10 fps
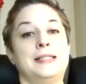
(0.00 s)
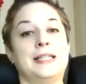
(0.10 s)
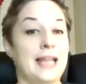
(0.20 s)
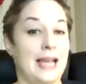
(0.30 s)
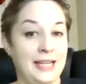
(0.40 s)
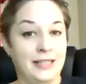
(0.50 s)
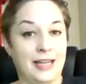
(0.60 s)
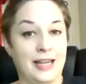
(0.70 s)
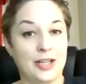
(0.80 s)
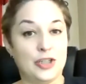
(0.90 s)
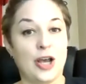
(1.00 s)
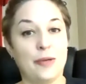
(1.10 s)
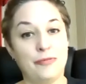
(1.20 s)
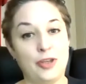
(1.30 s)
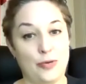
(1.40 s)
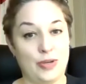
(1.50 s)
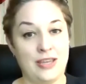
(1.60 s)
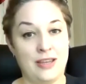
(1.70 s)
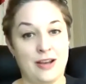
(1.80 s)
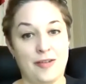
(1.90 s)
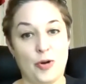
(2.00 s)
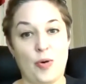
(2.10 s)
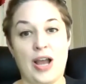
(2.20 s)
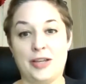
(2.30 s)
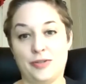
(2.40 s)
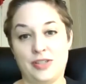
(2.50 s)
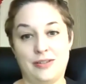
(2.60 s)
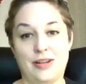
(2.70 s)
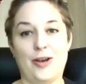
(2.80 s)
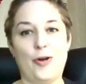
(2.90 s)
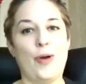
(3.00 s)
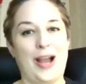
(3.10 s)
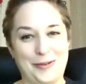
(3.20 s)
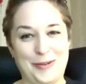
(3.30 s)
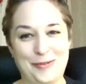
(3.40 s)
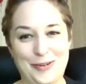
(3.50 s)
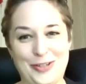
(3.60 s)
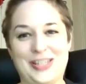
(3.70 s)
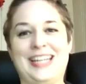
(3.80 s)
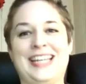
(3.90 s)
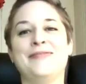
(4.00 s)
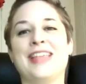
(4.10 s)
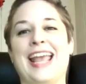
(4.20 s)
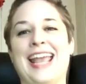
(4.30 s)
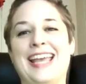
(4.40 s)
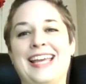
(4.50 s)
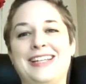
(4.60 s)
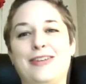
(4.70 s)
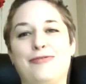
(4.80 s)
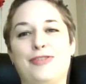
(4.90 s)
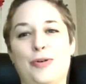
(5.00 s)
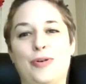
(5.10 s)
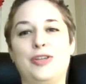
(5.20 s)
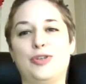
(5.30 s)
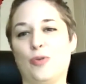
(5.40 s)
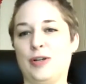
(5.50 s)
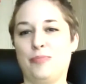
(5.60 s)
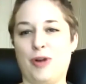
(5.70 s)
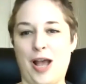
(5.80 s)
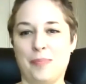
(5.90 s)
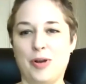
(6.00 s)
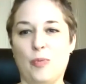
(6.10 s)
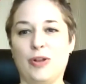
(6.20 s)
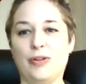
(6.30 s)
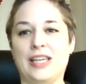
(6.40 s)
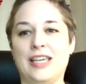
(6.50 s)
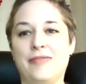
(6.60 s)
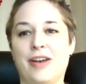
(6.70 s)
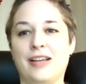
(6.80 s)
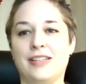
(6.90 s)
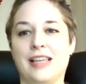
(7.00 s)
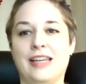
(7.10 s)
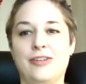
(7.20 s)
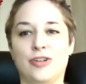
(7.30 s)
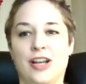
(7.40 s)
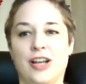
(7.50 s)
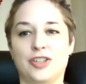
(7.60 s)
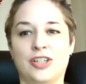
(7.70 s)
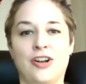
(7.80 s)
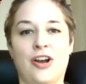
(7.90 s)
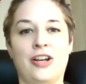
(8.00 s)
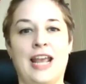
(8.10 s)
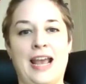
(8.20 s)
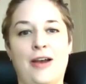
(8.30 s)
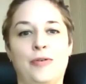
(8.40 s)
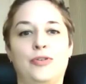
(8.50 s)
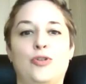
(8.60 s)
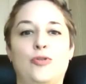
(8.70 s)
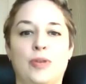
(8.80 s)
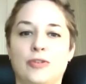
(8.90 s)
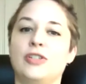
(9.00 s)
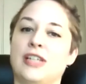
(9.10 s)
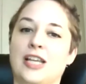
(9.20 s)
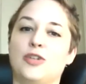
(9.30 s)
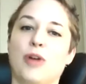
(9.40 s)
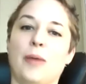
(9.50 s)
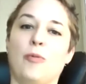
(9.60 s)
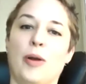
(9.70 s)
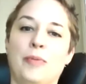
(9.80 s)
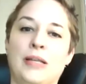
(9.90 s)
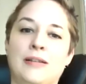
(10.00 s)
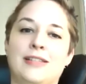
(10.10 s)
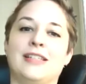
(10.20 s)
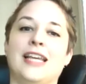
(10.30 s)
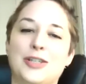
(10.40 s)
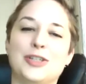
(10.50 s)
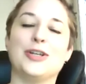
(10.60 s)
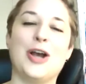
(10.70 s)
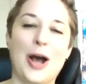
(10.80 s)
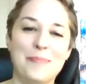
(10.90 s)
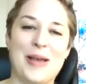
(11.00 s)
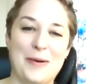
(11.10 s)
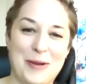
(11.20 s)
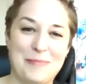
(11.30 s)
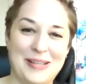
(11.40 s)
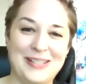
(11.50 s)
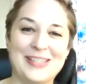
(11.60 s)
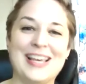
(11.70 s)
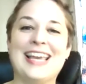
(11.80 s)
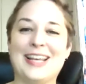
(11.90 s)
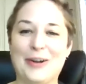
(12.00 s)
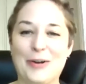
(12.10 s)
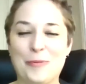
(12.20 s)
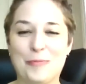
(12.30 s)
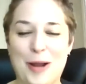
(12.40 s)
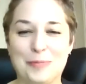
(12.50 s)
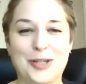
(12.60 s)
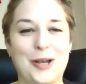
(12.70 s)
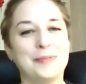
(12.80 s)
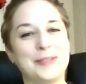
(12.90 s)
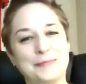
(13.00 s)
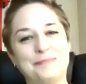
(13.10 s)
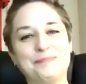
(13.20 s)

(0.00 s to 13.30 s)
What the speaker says: Tonight, Tom Fiocchi of Ohio University and Fiocchi Sword and Prop will give us an introduction on how to build stage combat weapons in our own prop shops.